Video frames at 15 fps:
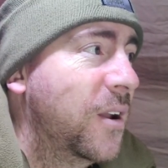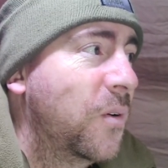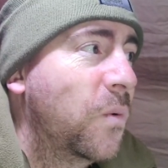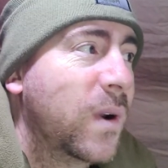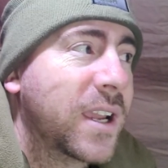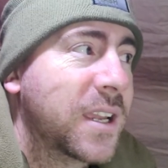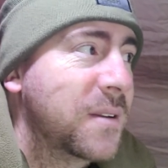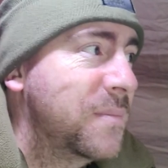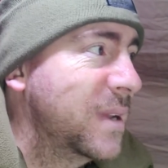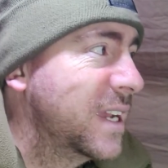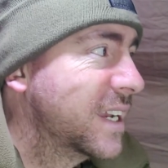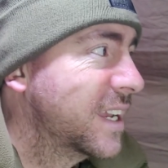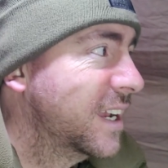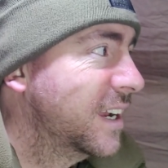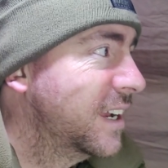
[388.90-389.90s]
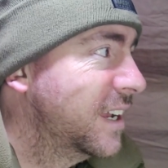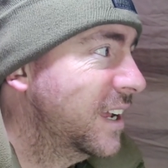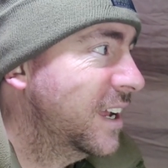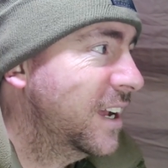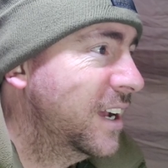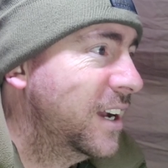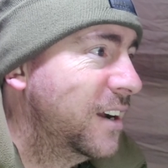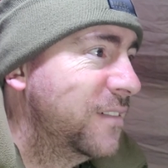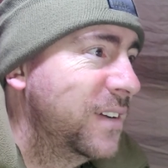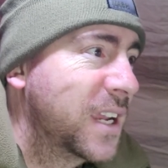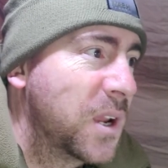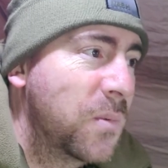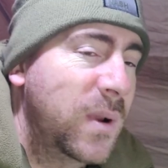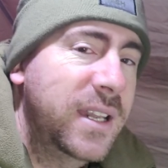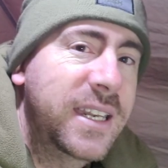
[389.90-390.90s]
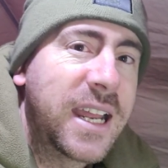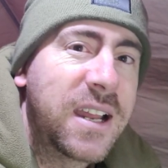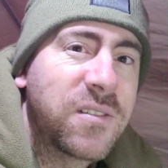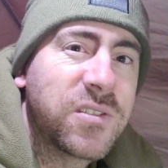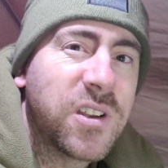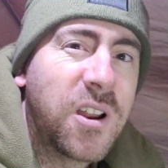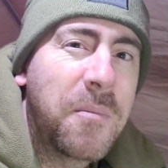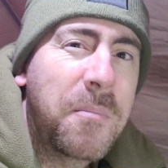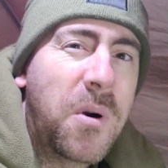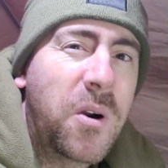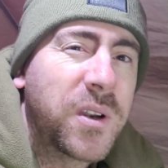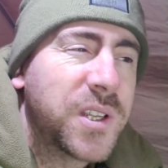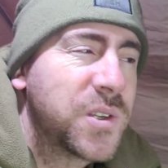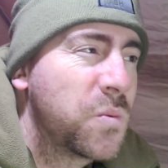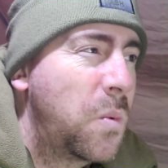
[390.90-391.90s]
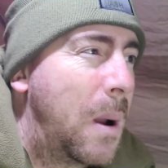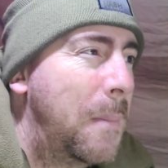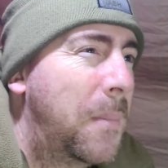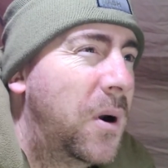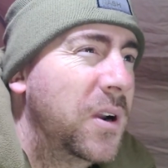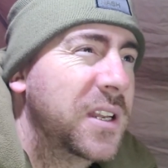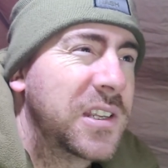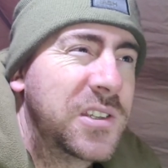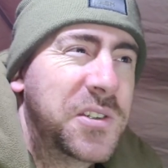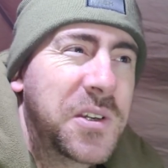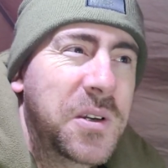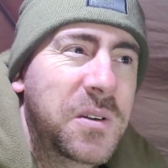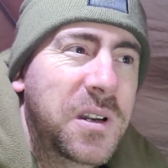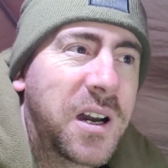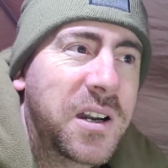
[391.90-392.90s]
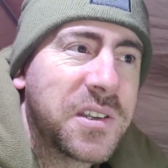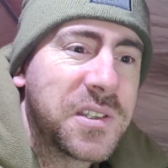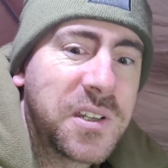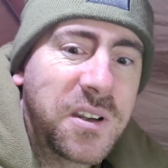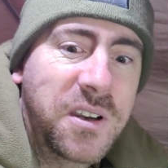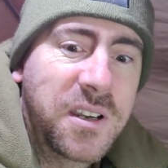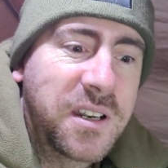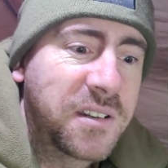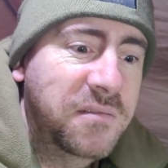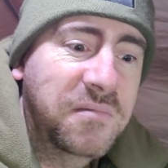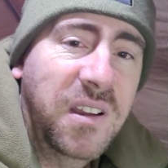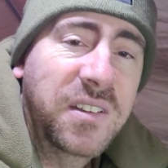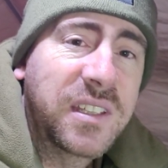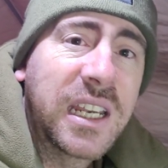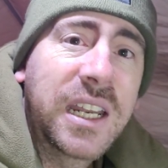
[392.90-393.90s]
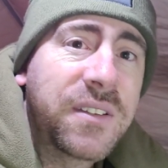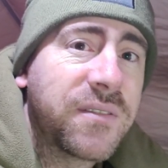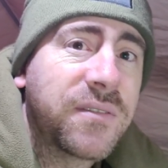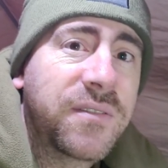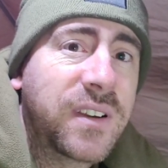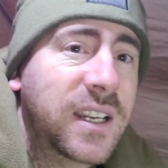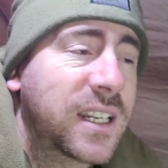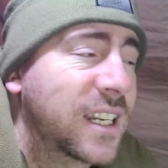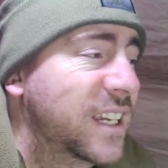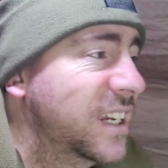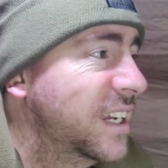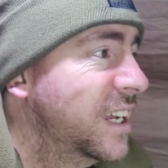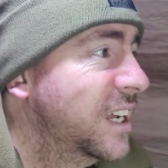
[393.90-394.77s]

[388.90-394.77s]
Wicked bit of kit. I think it went down to like -1, -2 last night and I didn't even feel it.